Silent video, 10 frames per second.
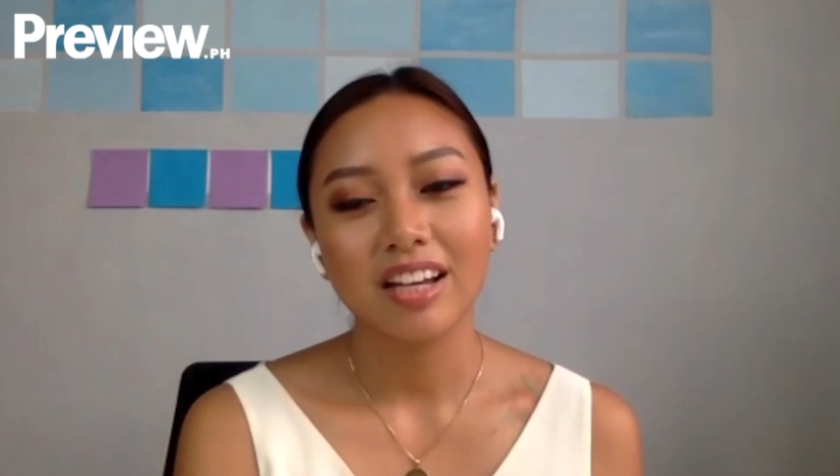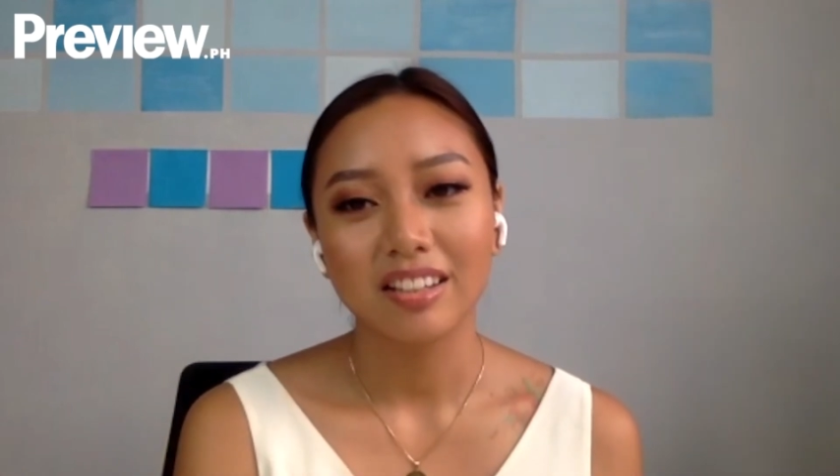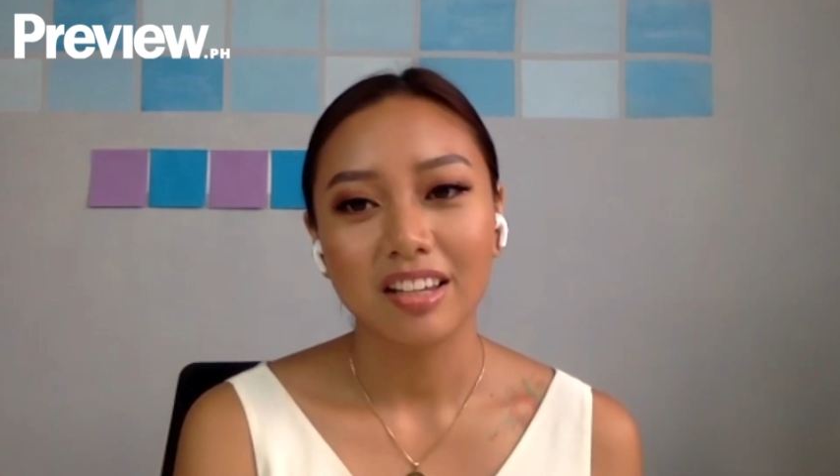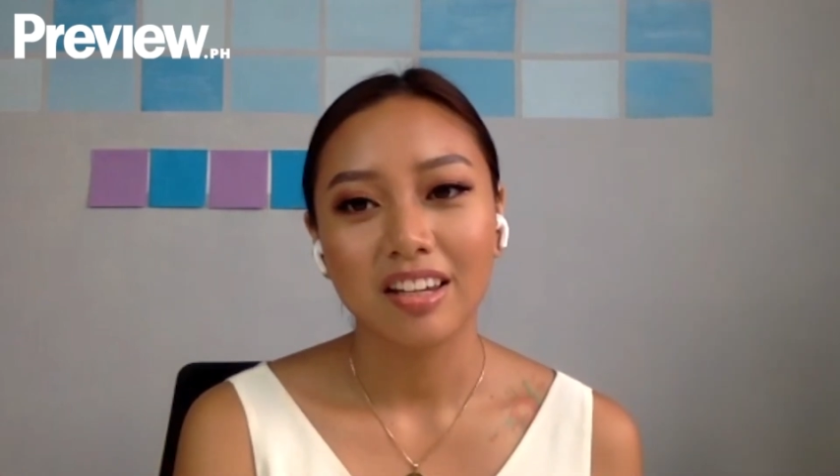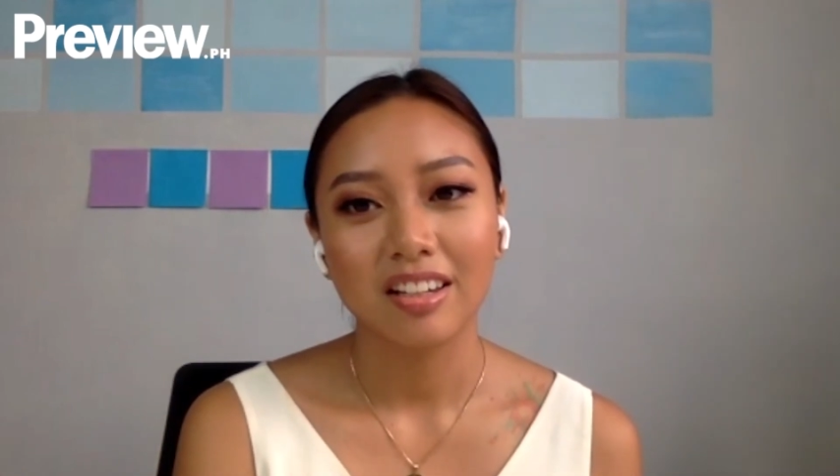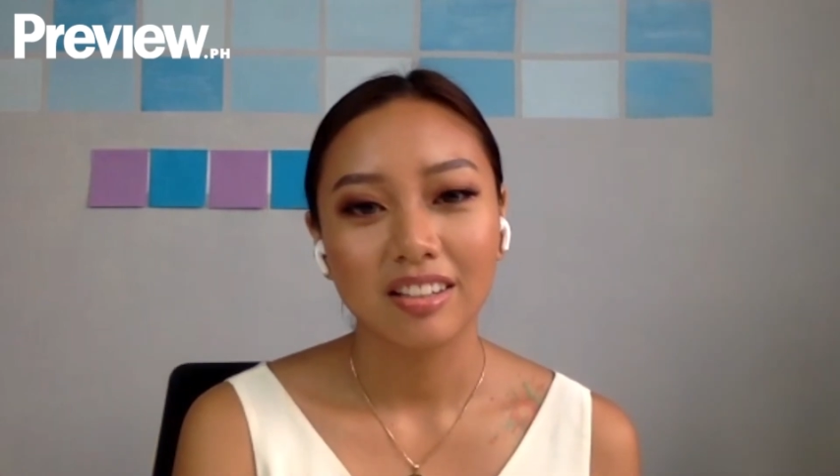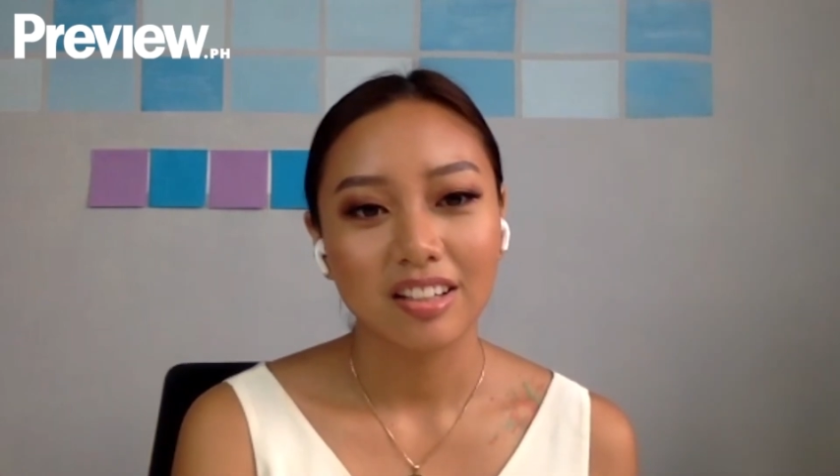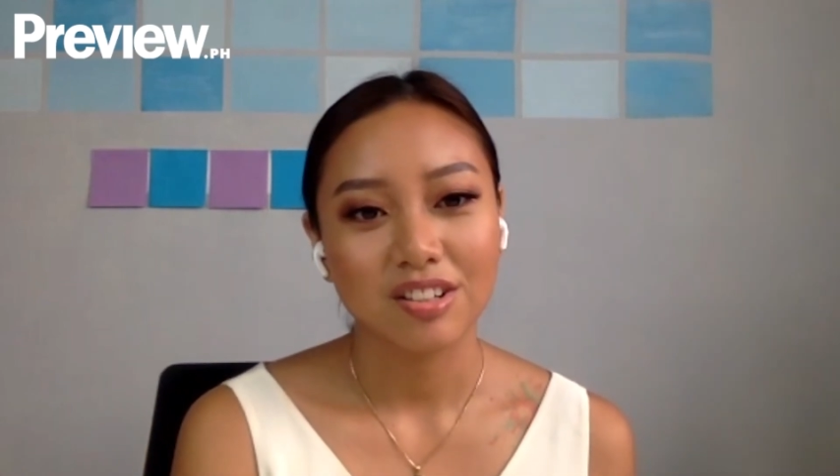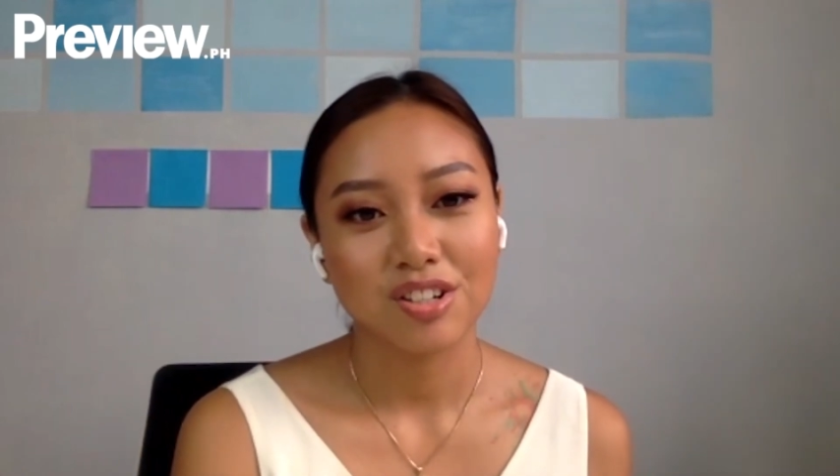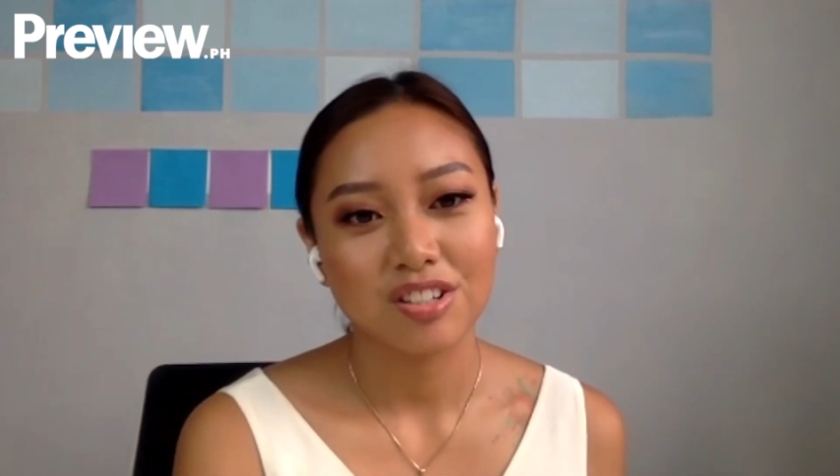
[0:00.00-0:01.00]
telling
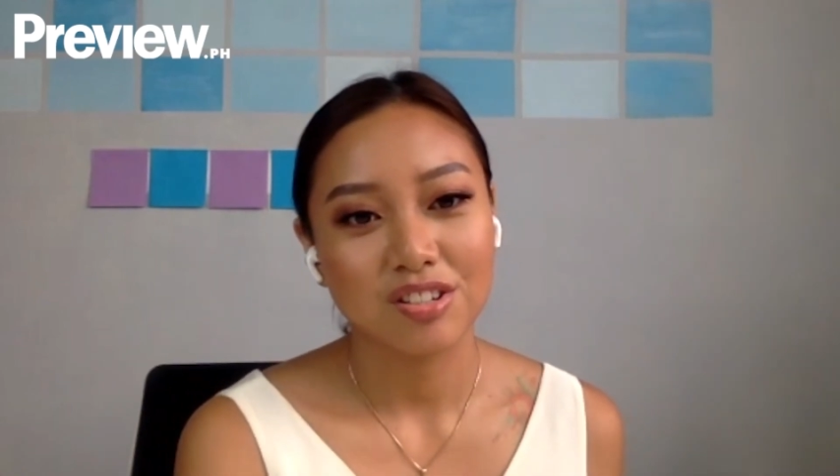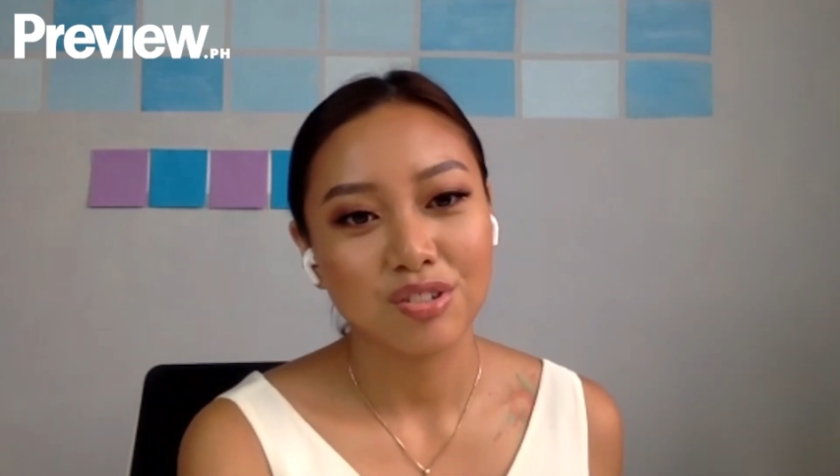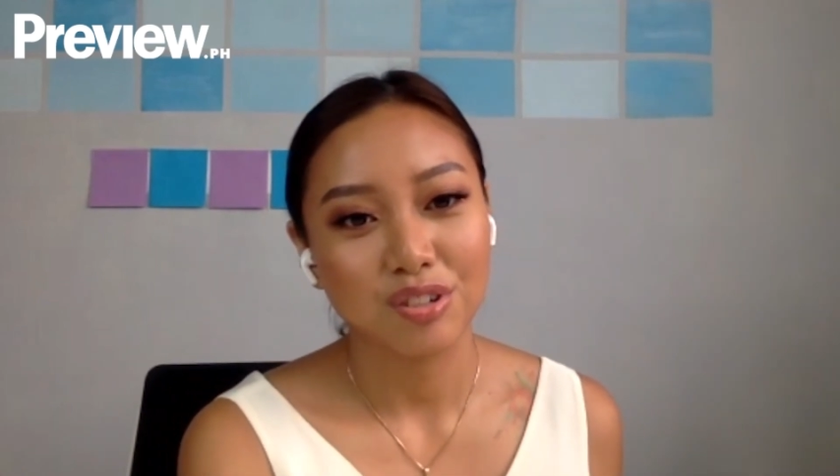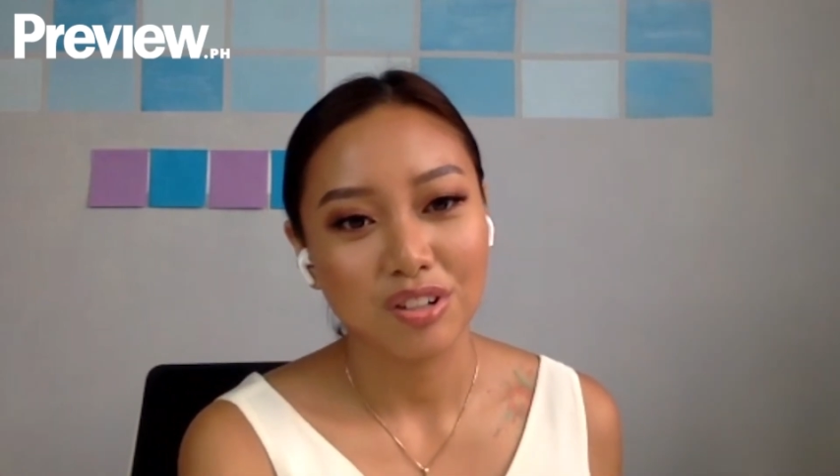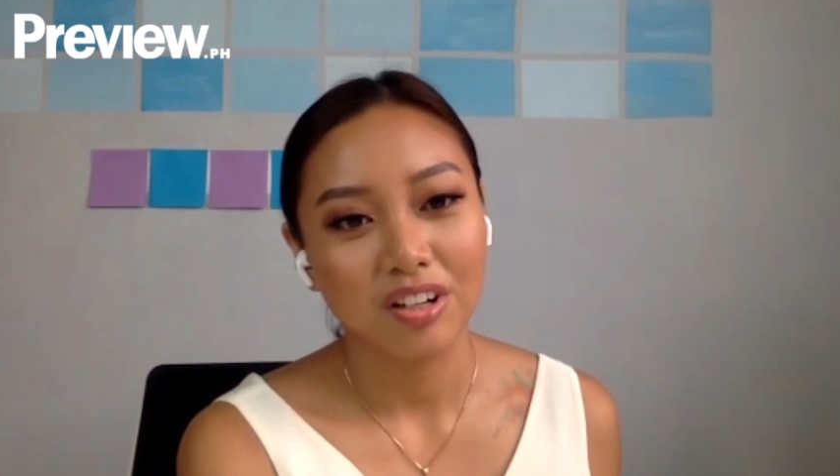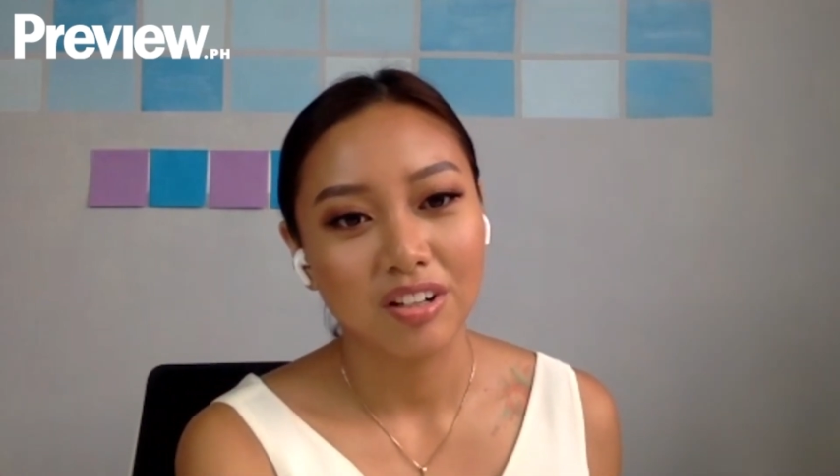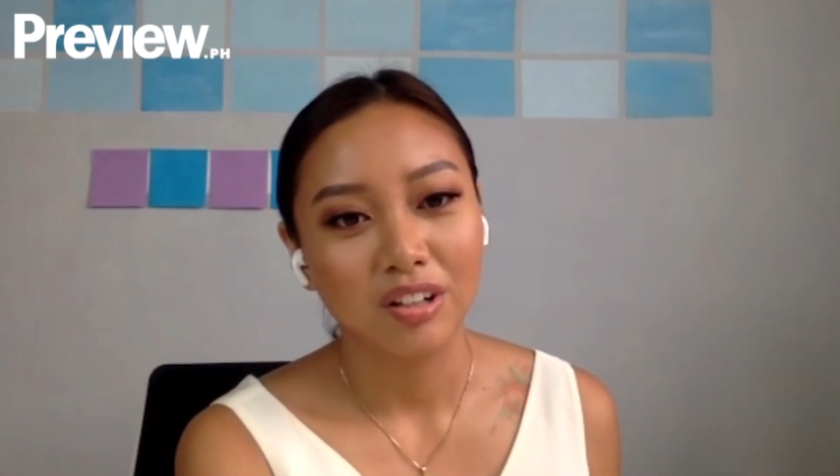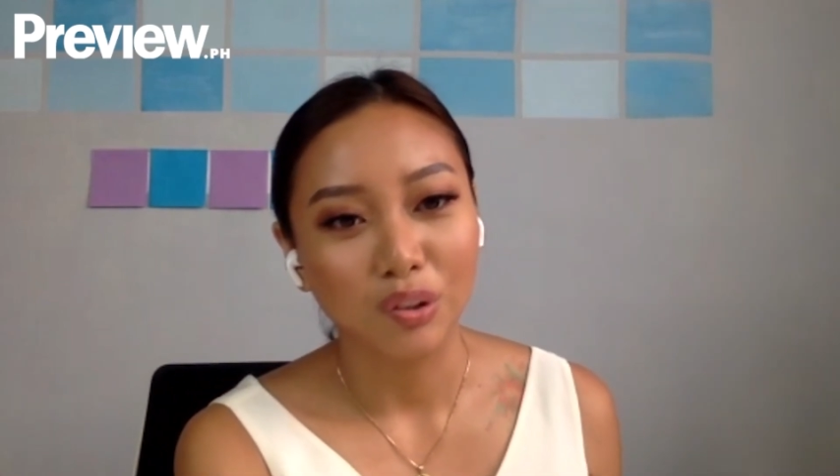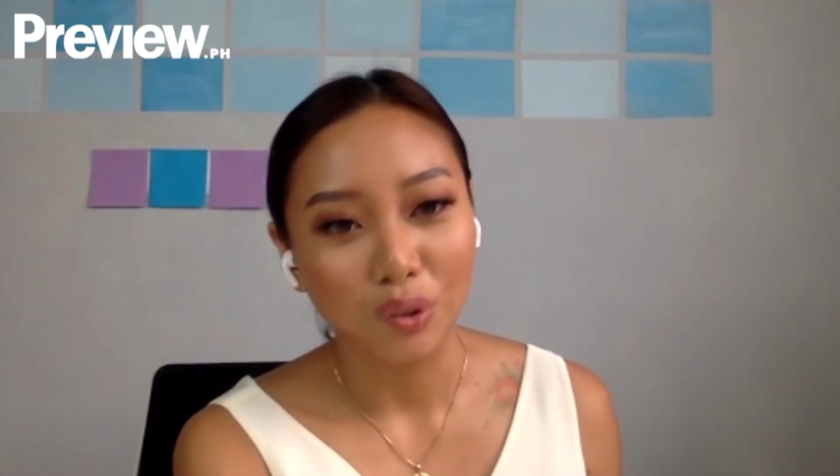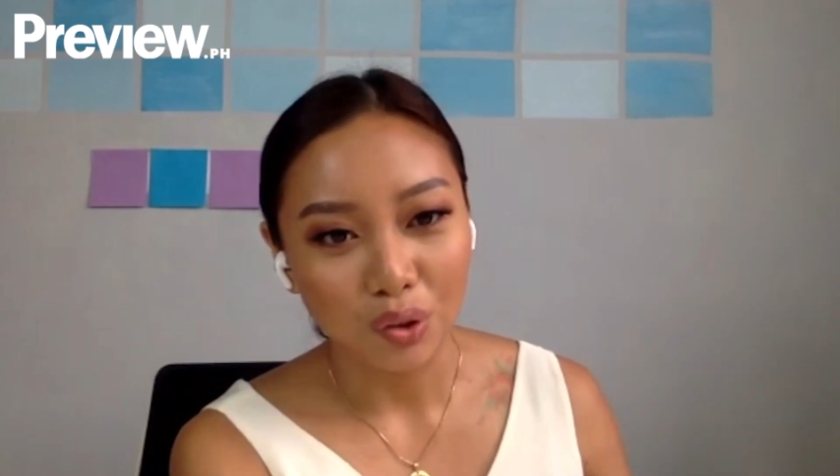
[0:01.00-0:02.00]
like just a
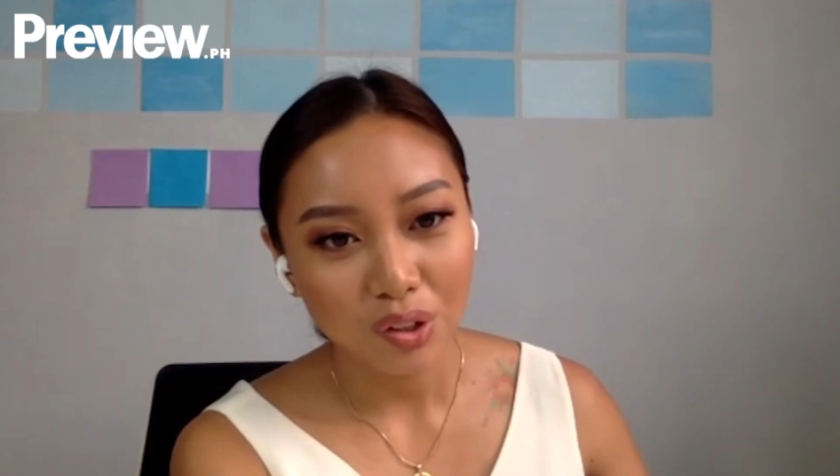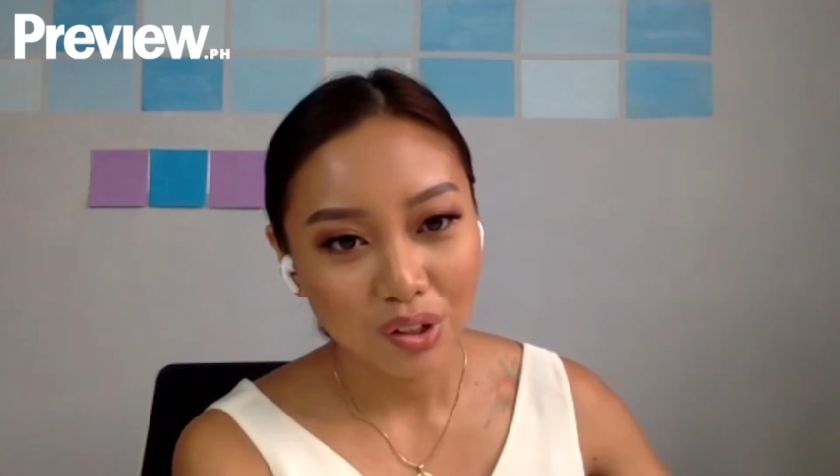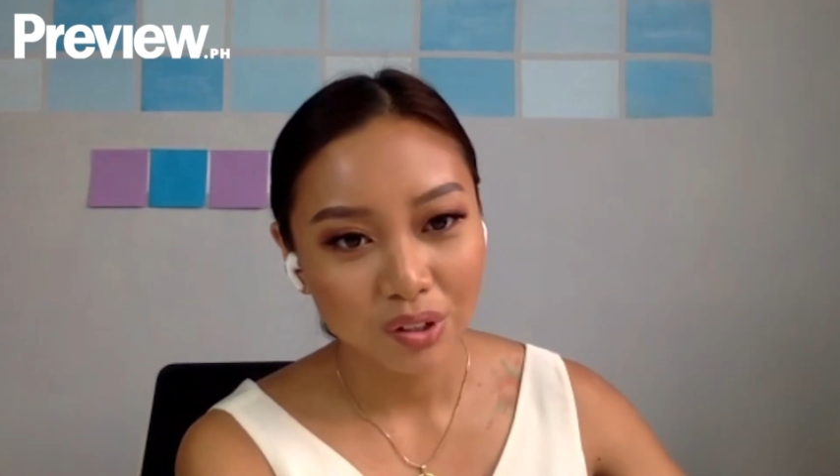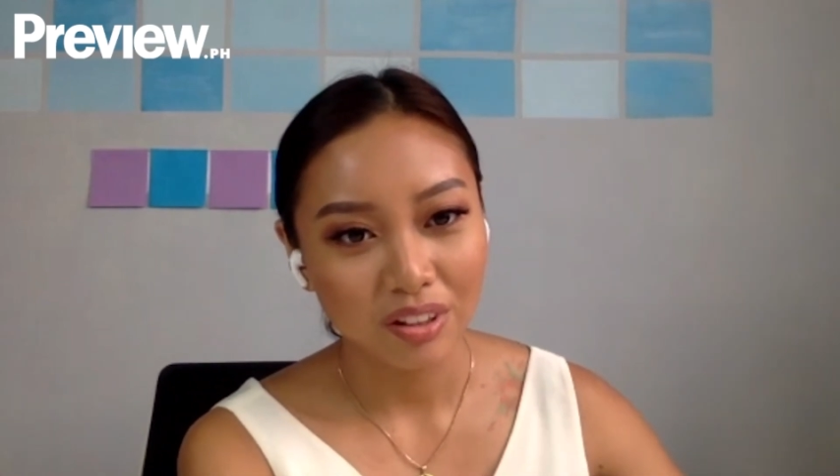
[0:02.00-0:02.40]
certain look